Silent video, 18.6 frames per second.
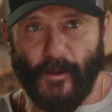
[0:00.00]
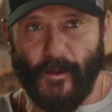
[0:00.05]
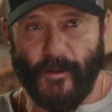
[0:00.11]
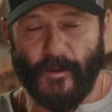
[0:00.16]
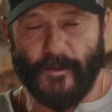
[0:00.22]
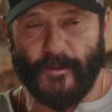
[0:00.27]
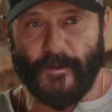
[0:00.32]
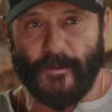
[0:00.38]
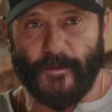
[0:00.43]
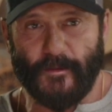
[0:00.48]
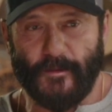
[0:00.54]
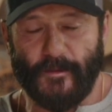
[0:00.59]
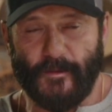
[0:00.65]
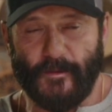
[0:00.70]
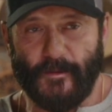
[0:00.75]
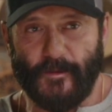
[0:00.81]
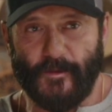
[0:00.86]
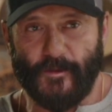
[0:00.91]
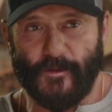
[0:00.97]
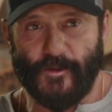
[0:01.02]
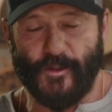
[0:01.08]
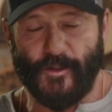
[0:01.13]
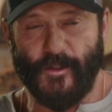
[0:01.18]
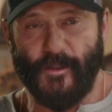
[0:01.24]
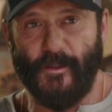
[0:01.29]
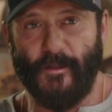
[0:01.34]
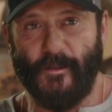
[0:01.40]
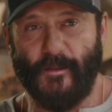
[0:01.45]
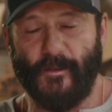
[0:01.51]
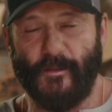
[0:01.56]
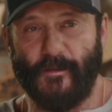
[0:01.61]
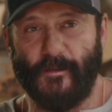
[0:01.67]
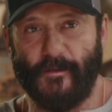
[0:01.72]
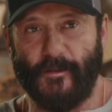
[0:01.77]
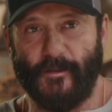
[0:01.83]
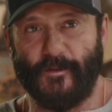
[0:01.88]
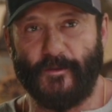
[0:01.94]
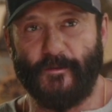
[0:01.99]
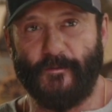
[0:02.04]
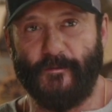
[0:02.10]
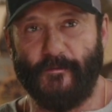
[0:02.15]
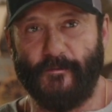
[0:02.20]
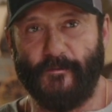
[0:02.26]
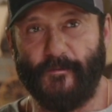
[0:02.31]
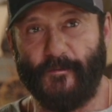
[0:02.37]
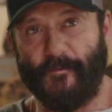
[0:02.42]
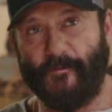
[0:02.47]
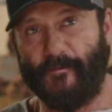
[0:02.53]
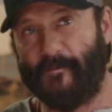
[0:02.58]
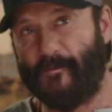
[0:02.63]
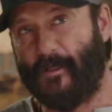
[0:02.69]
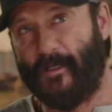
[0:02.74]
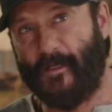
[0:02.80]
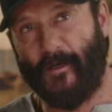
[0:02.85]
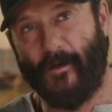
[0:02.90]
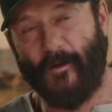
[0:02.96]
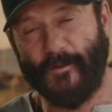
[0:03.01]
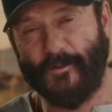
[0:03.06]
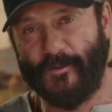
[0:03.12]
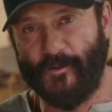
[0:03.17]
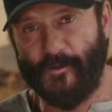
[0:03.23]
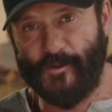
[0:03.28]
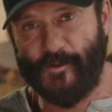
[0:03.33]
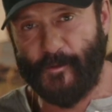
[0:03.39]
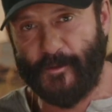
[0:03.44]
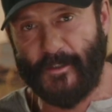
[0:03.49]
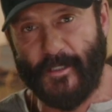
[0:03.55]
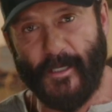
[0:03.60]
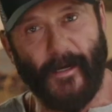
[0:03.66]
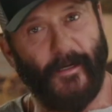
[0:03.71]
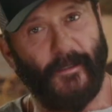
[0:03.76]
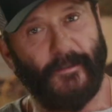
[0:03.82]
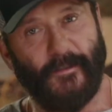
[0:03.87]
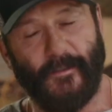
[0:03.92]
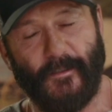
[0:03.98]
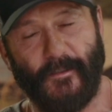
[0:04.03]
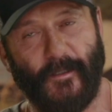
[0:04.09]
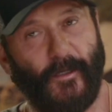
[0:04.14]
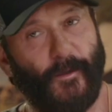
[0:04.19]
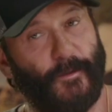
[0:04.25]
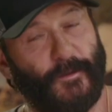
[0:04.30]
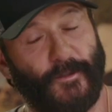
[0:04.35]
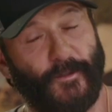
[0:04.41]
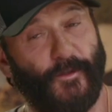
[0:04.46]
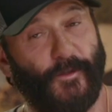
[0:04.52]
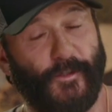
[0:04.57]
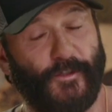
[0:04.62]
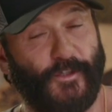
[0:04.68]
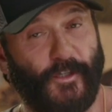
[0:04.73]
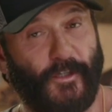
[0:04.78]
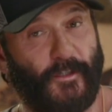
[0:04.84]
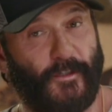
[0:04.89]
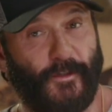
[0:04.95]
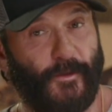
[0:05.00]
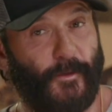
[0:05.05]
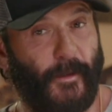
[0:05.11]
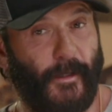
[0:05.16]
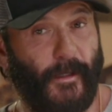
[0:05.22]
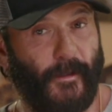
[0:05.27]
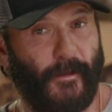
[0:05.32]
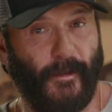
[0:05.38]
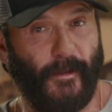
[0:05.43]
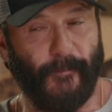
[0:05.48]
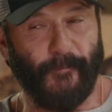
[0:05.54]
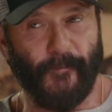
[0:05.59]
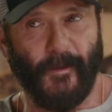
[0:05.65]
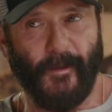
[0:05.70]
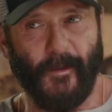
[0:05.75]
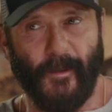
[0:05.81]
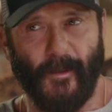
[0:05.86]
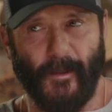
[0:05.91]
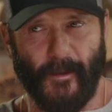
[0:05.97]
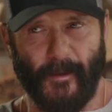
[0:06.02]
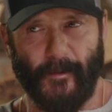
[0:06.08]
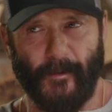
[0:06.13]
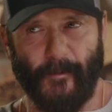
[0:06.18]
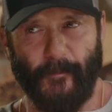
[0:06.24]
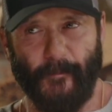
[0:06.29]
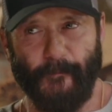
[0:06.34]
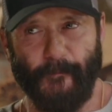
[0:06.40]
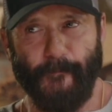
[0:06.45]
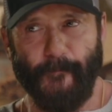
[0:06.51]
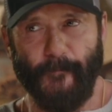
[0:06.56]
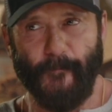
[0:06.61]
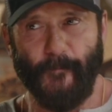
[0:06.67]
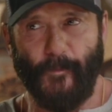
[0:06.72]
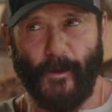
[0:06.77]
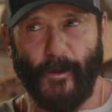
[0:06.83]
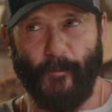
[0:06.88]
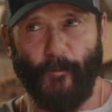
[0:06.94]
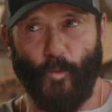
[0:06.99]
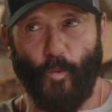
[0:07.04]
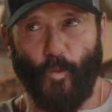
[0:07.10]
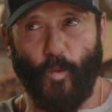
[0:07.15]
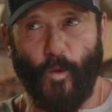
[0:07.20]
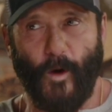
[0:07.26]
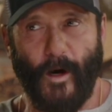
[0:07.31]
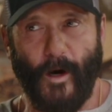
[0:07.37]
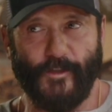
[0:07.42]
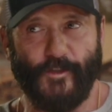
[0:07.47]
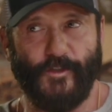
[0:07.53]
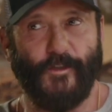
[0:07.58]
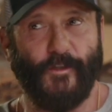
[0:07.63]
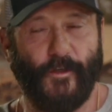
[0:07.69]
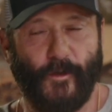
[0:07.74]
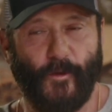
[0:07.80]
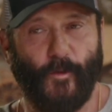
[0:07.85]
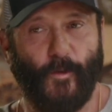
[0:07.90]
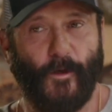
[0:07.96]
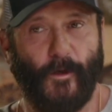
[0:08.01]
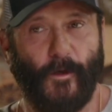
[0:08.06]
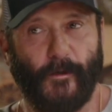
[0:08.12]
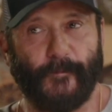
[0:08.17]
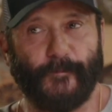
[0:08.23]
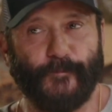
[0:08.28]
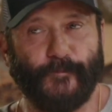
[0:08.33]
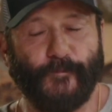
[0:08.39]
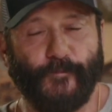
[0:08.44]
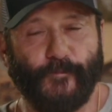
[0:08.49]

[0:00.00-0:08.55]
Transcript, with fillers: is I always knew she was talented and always knew that she could do anything. But watching her work